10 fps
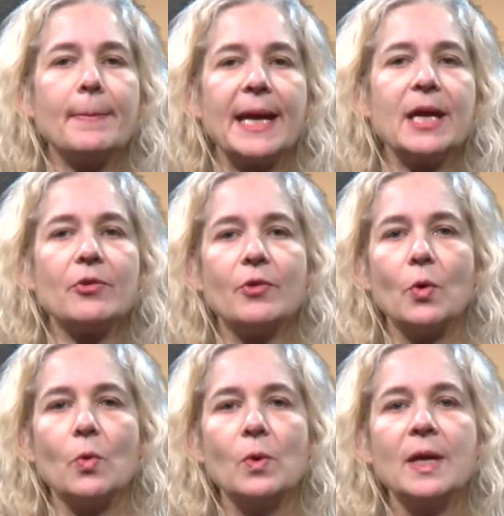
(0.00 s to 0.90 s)
play a
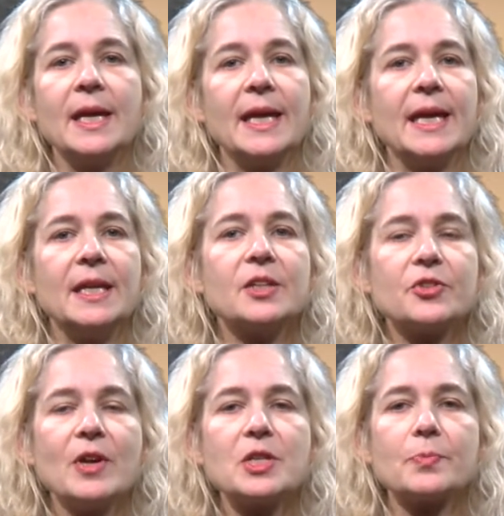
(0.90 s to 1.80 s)
role in the
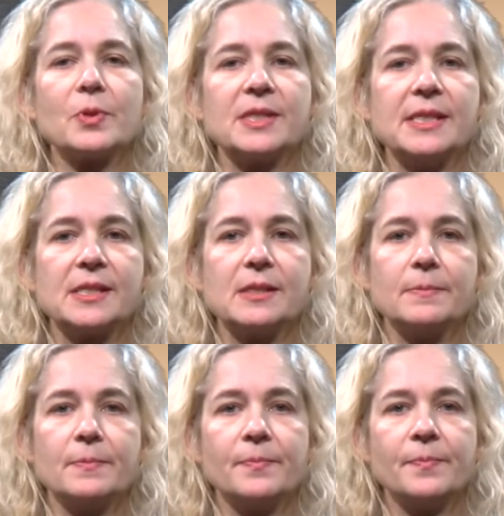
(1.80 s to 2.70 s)
transport
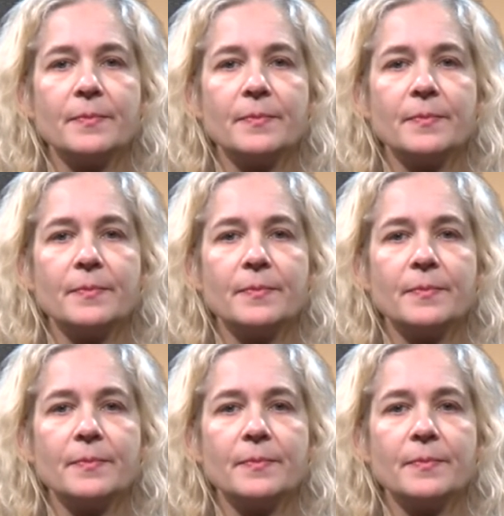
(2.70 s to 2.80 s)
system.